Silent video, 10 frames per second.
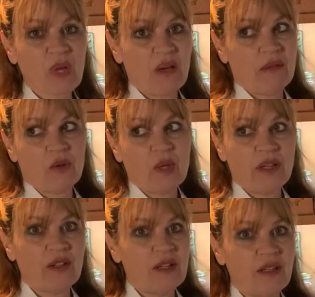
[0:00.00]
haven't
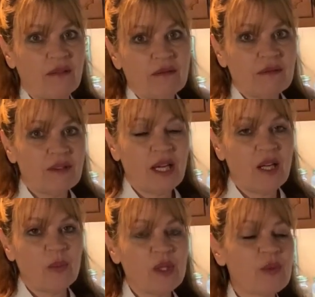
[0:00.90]
acquired any
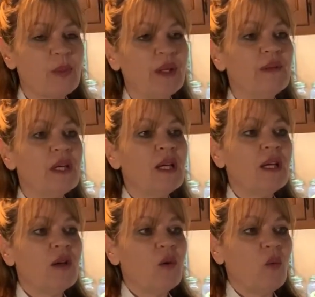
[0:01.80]
cannabis, but
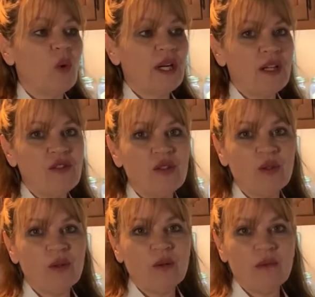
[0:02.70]
when I
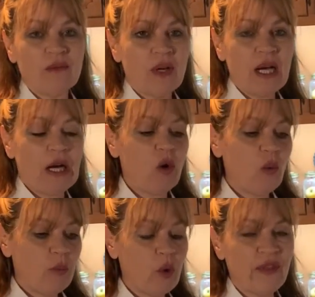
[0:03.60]
do,
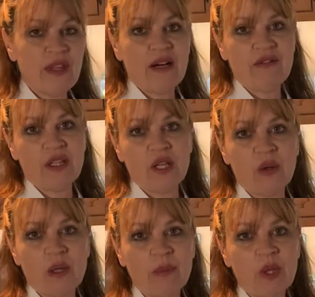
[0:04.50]
I'll put that
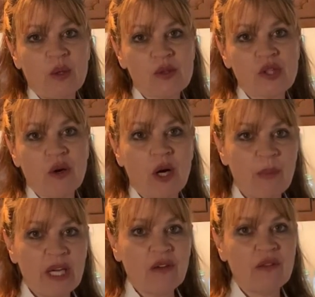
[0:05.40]
video up also. I'll
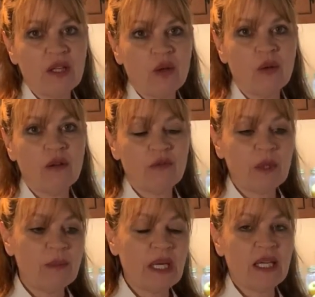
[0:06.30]
make a video of
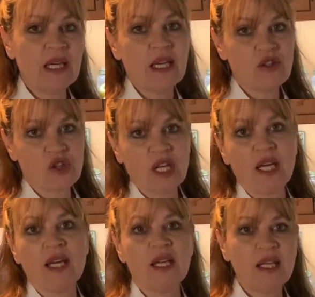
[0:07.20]
me making it,
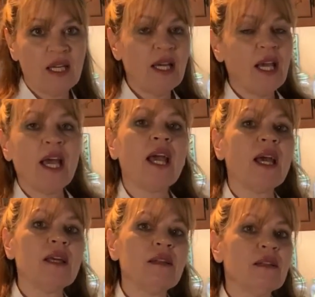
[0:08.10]
drinking it,
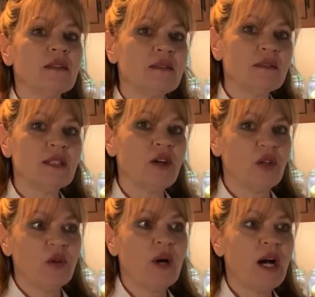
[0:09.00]
and
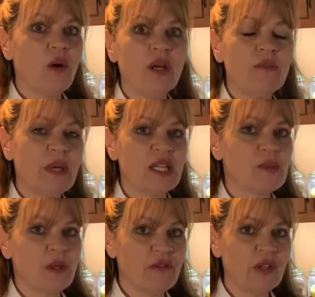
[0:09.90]
tell you how it
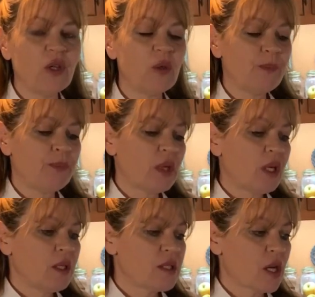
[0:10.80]
makes me feel.
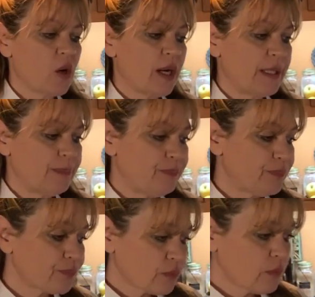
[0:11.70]
So,
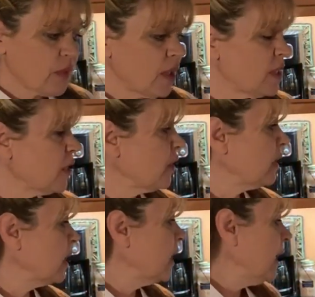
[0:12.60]
it's the other
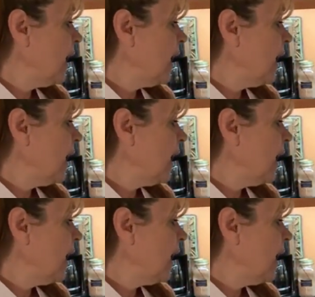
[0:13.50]
thing.